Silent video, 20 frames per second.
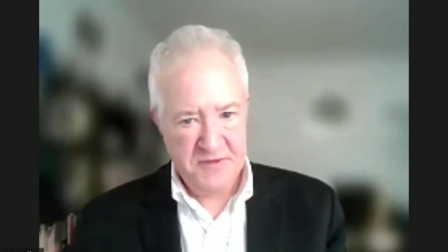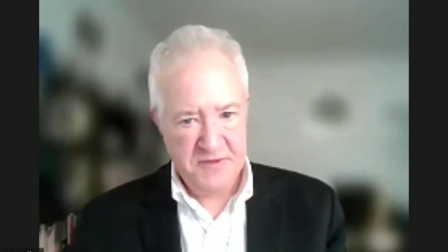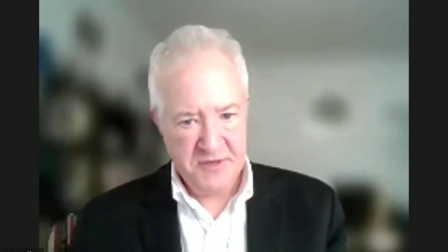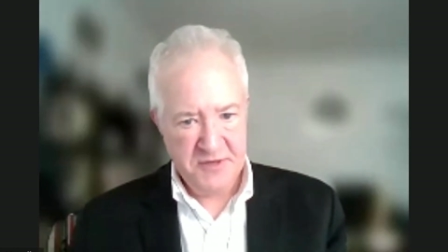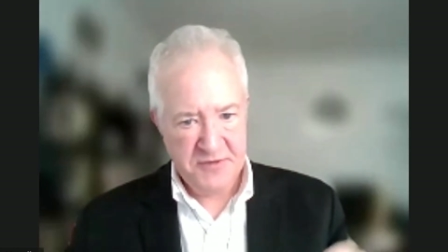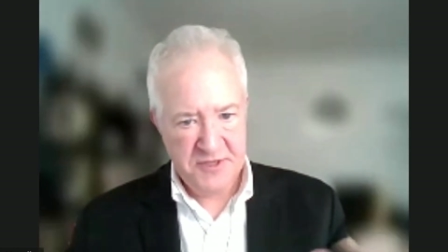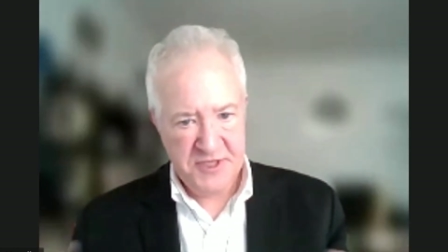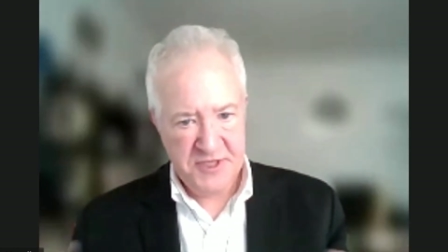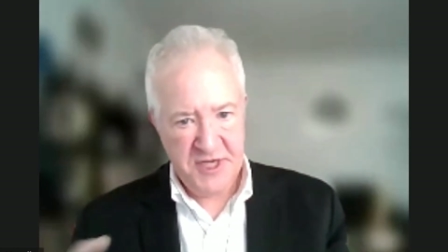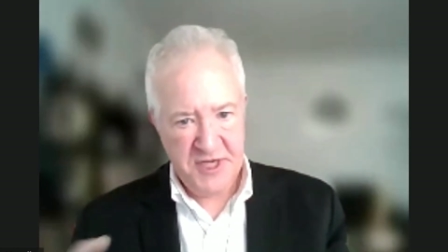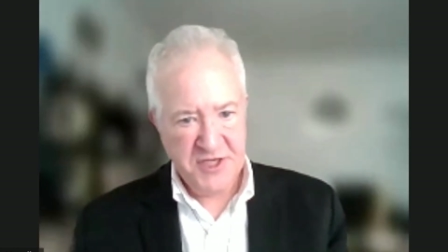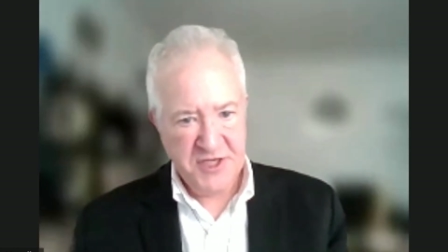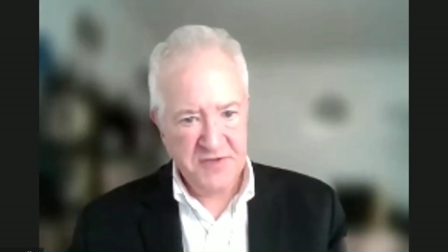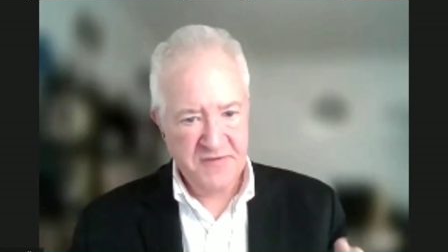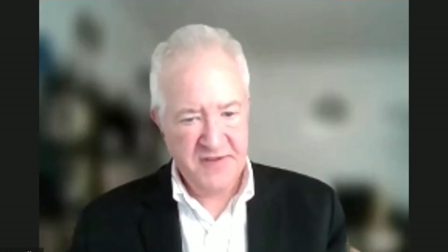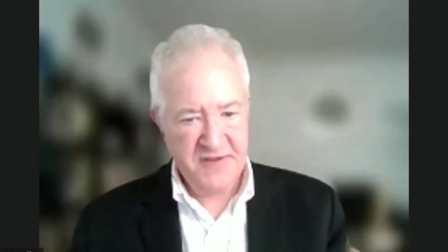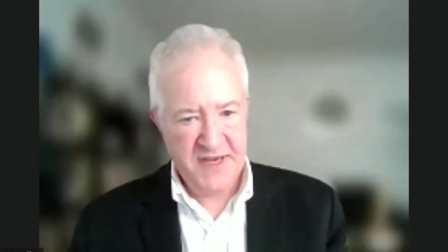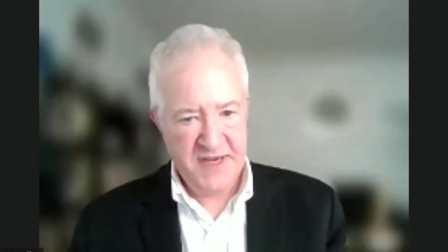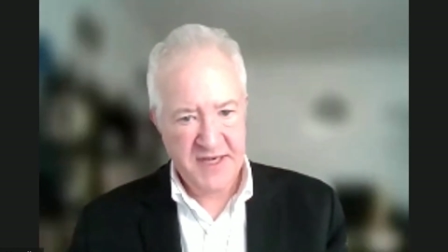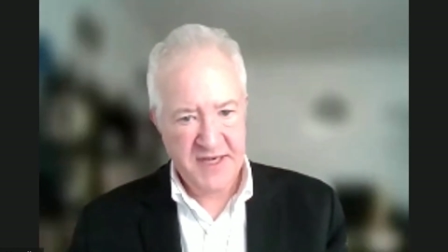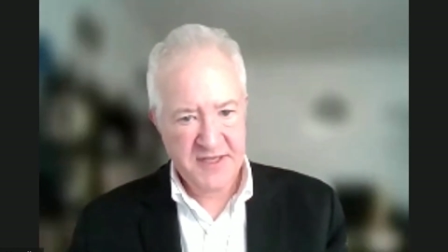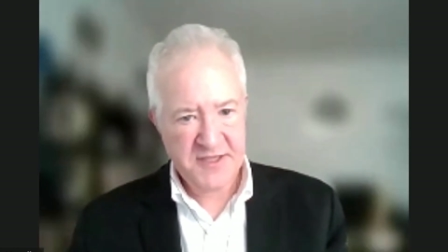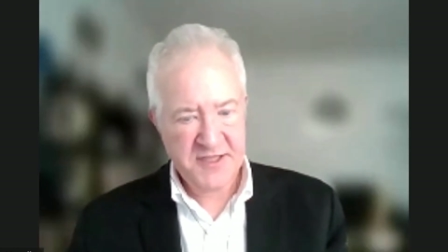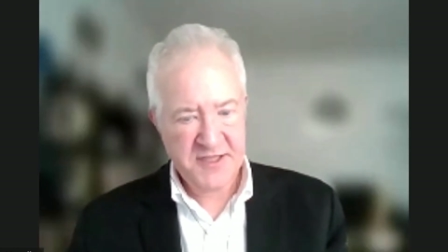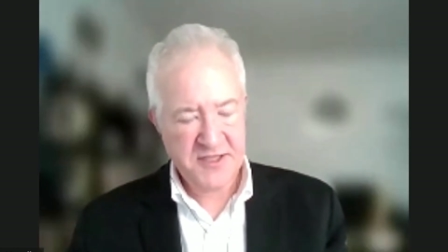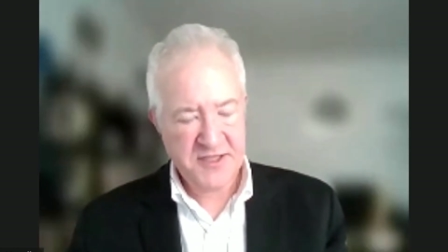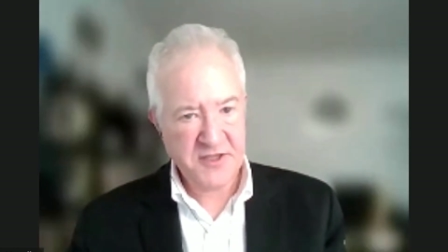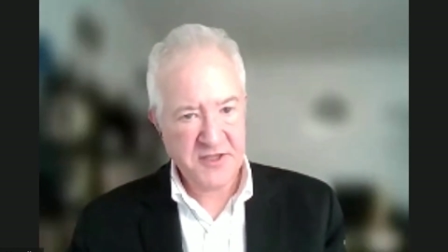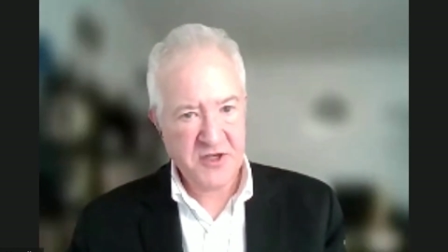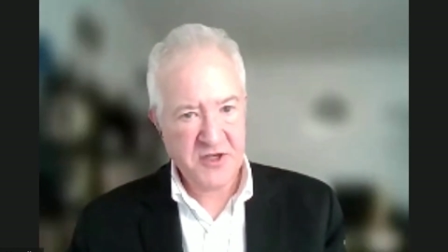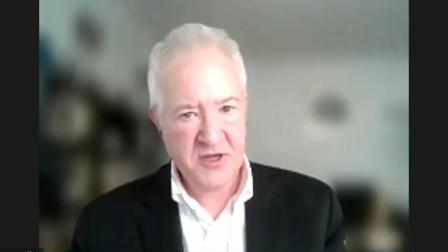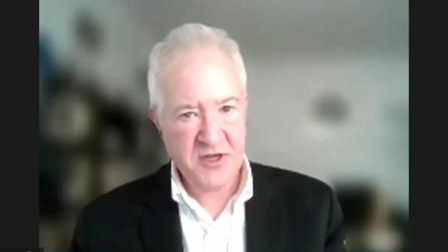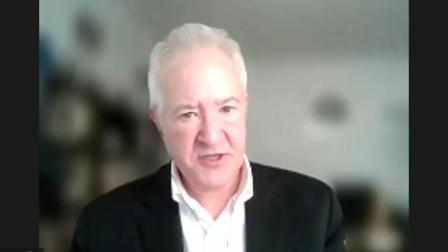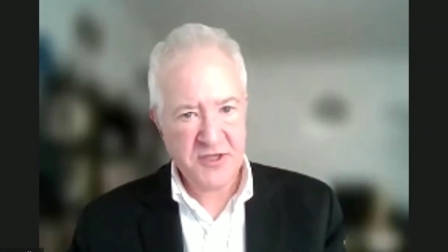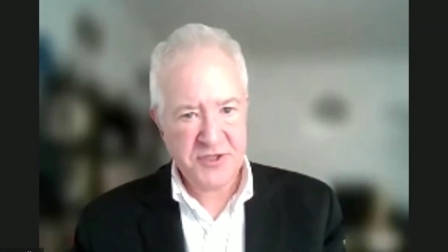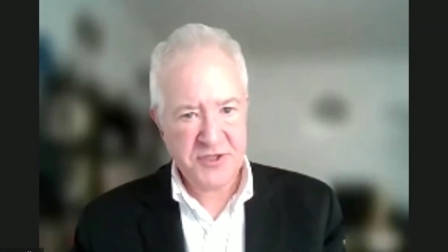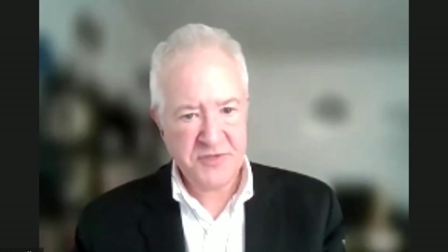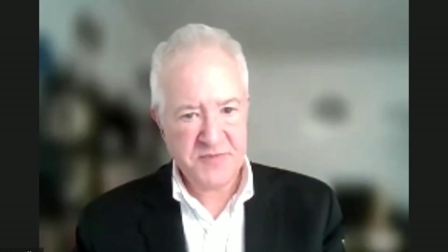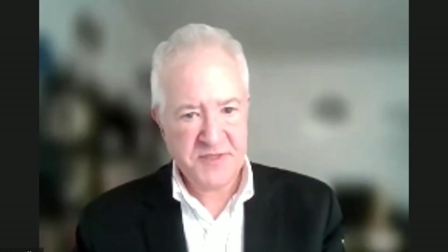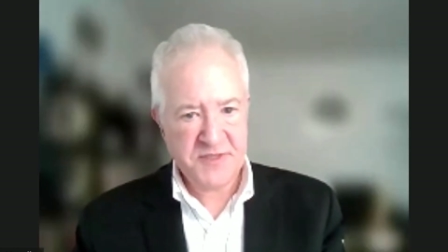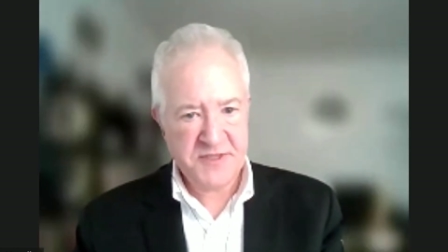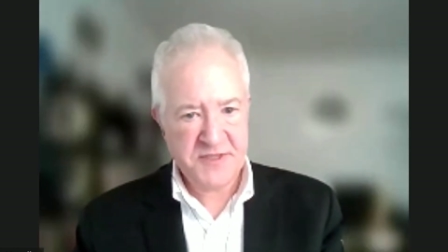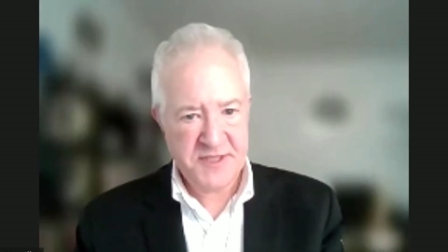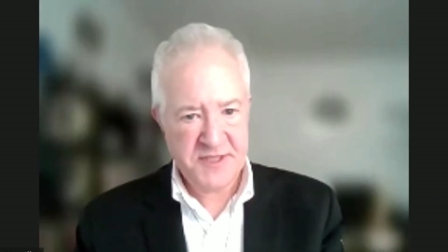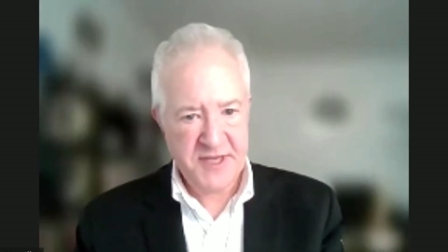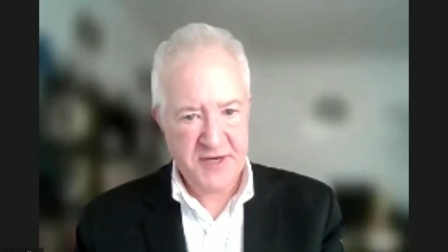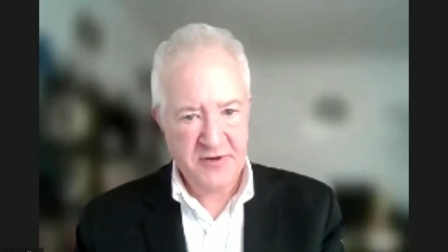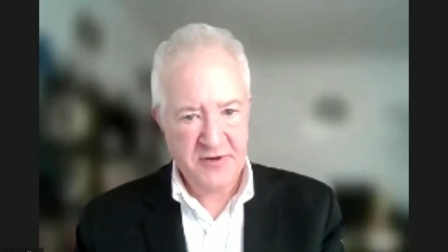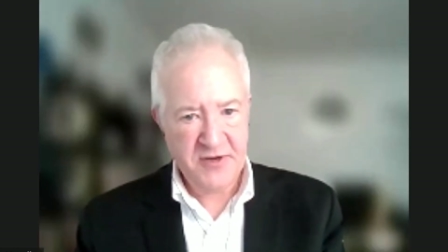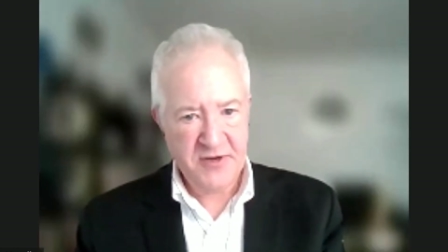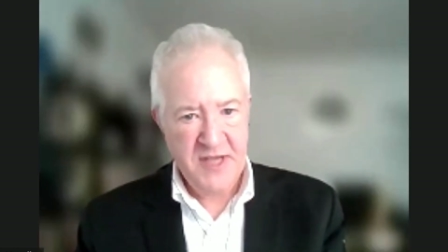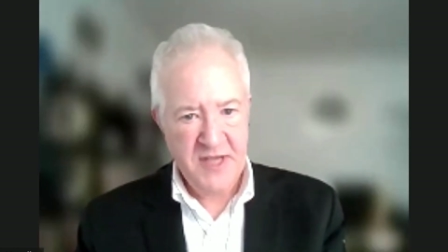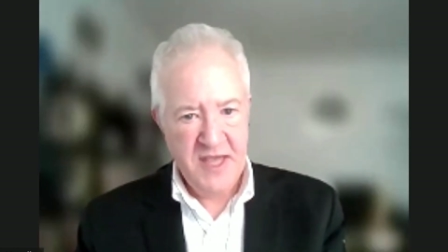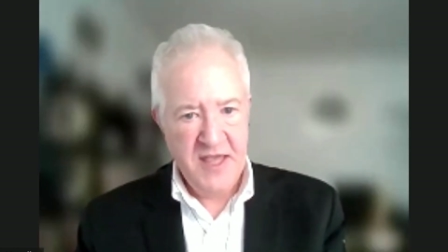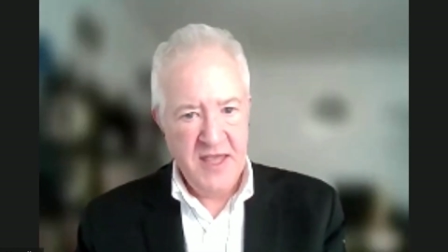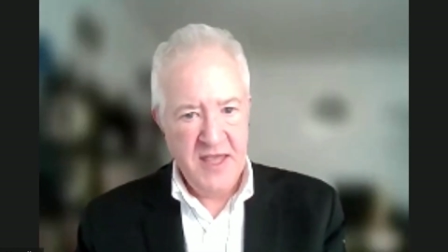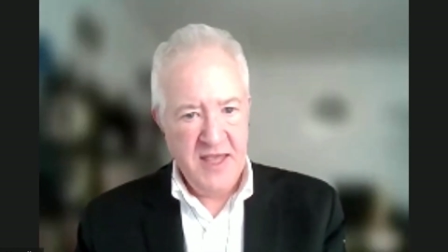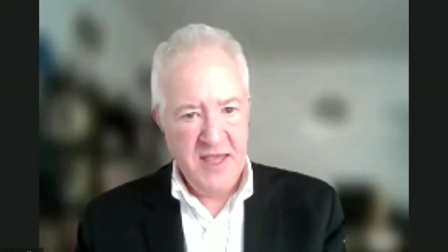you know, stage effects and costumes, etc